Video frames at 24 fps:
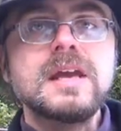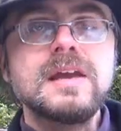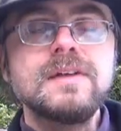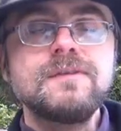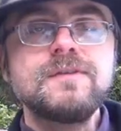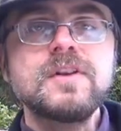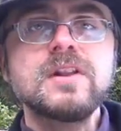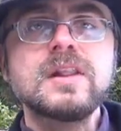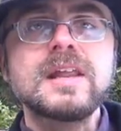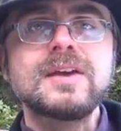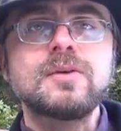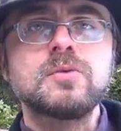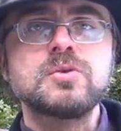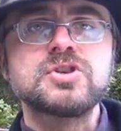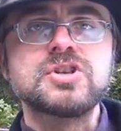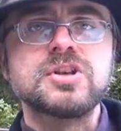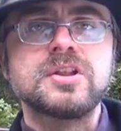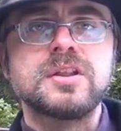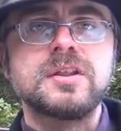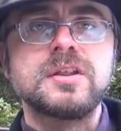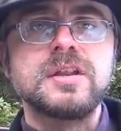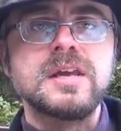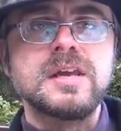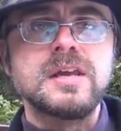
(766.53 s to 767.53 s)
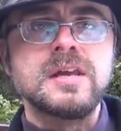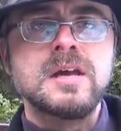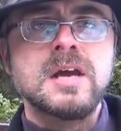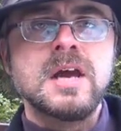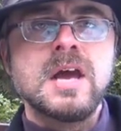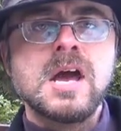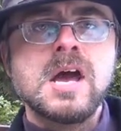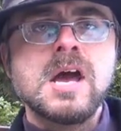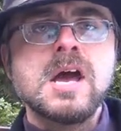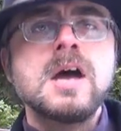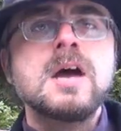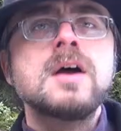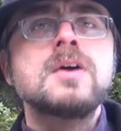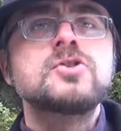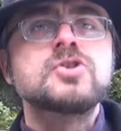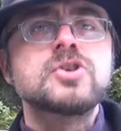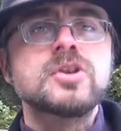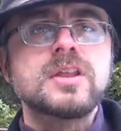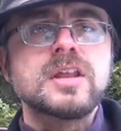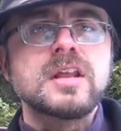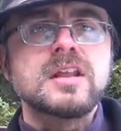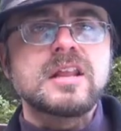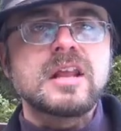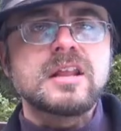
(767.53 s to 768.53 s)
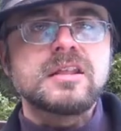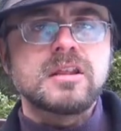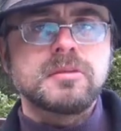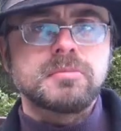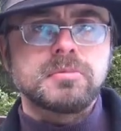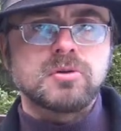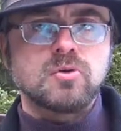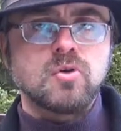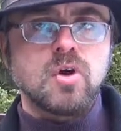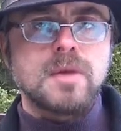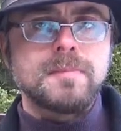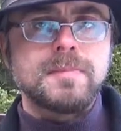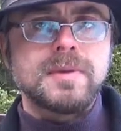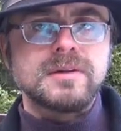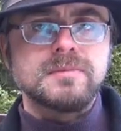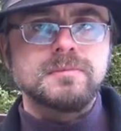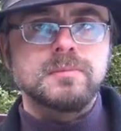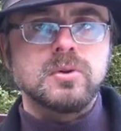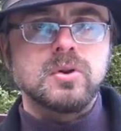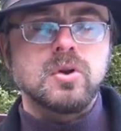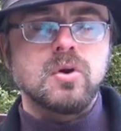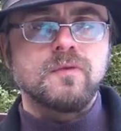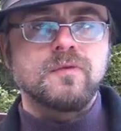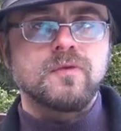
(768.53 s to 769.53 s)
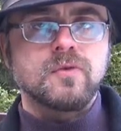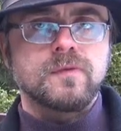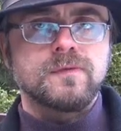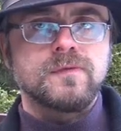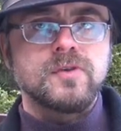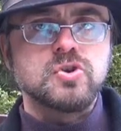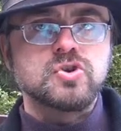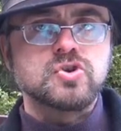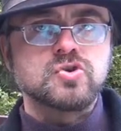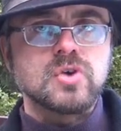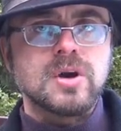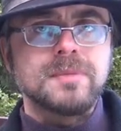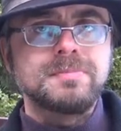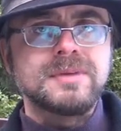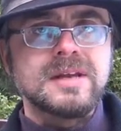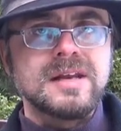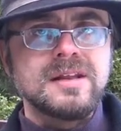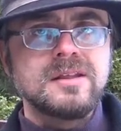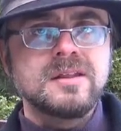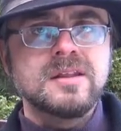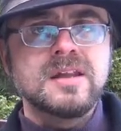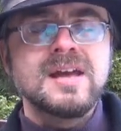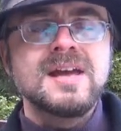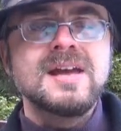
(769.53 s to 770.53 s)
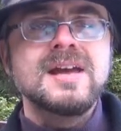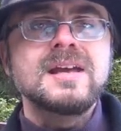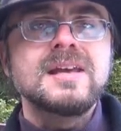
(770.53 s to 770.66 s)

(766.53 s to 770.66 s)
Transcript: If you like what you see, just hit that subscribe button below for future updates.